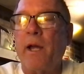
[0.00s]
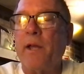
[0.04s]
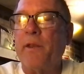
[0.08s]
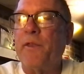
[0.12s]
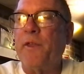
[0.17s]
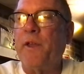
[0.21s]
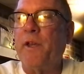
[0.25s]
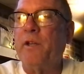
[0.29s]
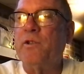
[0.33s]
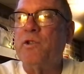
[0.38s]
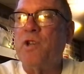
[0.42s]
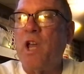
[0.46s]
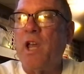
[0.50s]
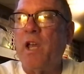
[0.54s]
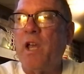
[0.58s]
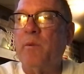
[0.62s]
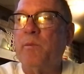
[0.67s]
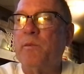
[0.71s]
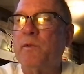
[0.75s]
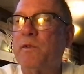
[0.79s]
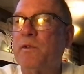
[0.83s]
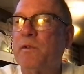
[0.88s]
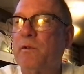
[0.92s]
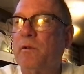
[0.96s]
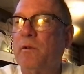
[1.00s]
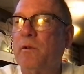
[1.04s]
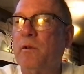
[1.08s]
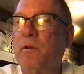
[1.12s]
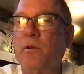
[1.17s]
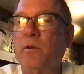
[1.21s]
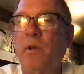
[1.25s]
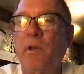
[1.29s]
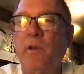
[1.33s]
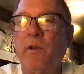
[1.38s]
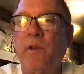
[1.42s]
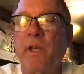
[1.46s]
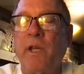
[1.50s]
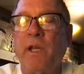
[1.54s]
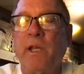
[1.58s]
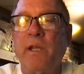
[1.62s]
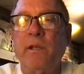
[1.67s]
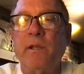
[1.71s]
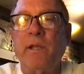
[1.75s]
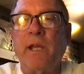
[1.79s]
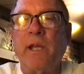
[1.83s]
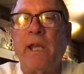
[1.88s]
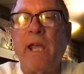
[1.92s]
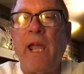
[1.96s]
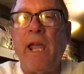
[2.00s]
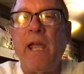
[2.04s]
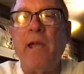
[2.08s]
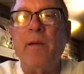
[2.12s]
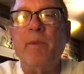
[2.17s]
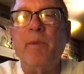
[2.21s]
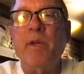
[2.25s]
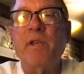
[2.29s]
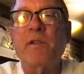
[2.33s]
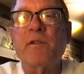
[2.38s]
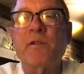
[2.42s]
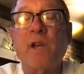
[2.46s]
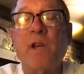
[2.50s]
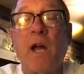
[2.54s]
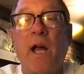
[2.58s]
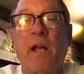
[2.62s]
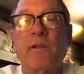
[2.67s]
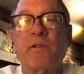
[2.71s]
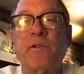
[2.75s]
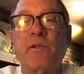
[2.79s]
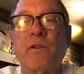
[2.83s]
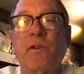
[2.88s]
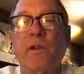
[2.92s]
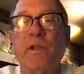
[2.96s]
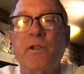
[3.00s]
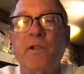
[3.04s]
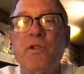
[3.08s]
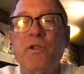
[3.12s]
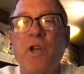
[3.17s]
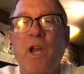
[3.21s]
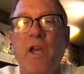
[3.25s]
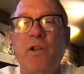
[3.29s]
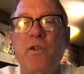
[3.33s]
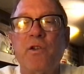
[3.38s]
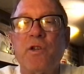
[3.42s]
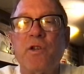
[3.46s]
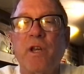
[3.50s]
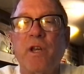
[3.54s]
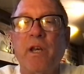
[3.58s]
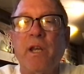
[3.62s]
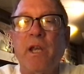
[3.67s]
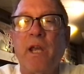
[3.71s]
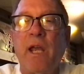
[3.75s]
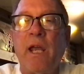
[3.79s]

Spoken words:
think, James, the game is constantly changing.